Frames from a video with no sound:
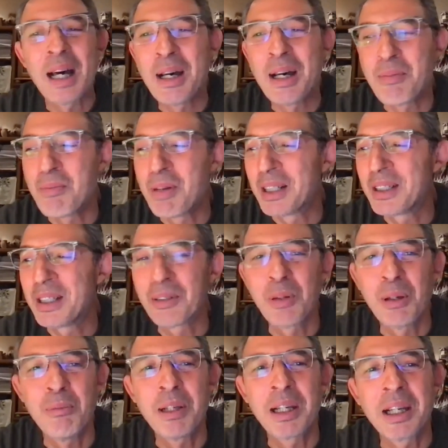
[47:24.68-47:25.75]
but it
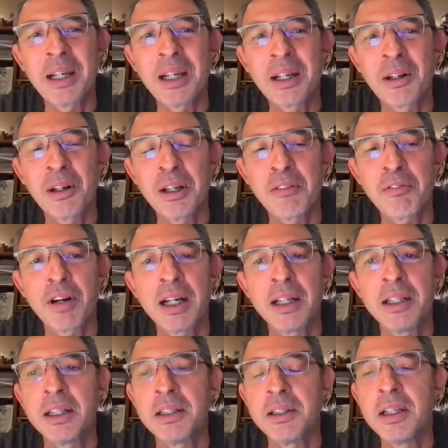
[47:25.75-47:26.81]
would be growing
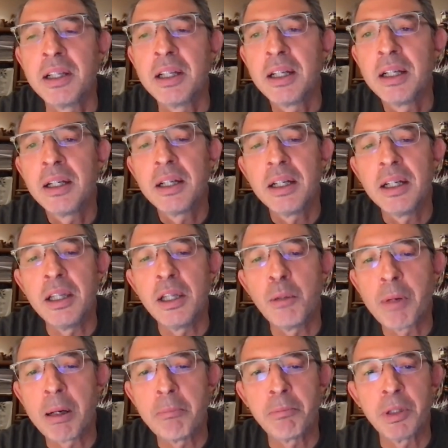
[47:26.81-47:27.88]
fine and in the
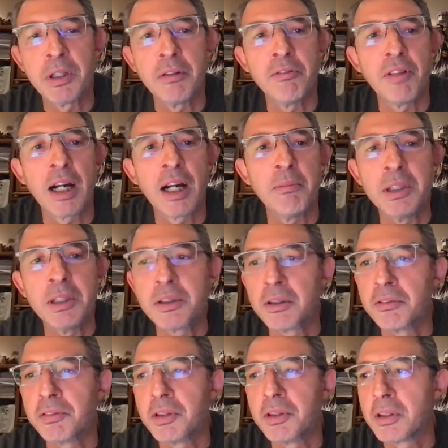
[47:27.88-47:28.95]
pampered environment
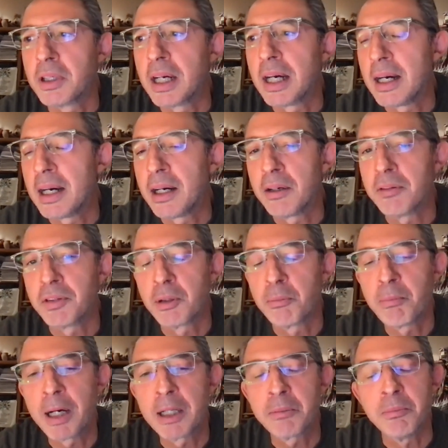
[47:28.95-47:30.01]
of your
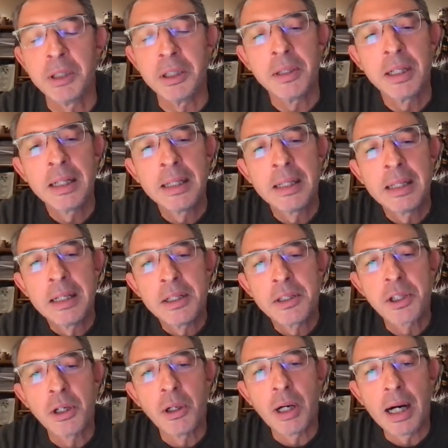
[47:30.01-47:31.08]
apartment.
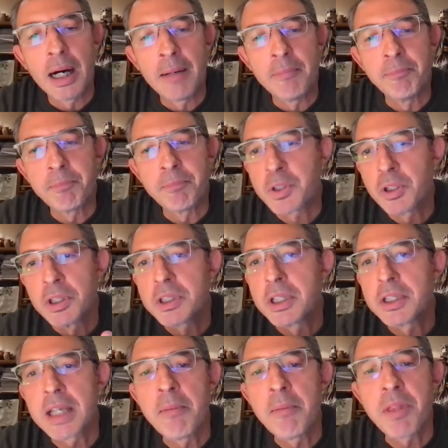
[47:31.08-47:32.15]
So so it's the
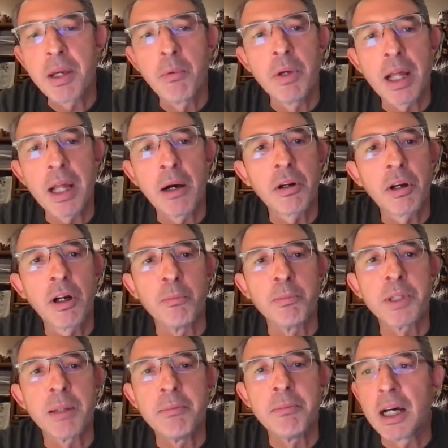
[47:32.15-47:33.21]
same thing with our
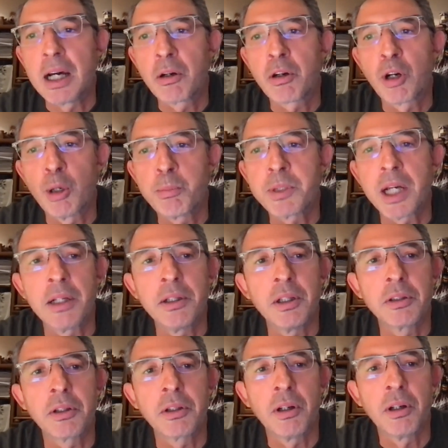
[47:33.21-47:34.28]
crops. I mean, our crops are
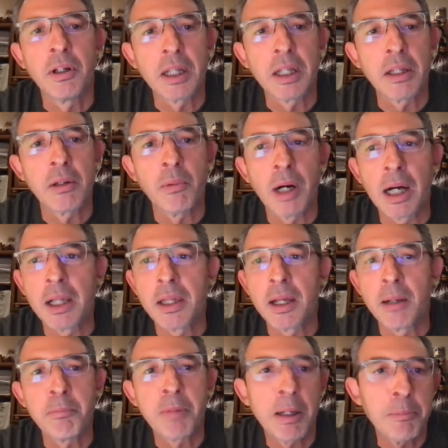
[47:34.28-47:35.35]
not growing in the wild,
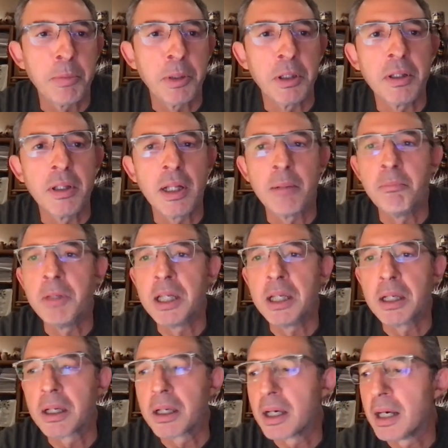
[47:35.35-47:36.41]
they're pampered, they're
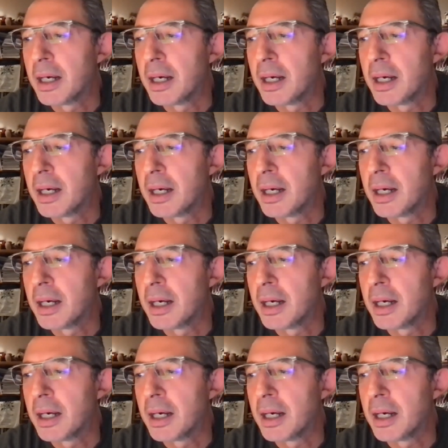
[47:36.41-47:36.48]
being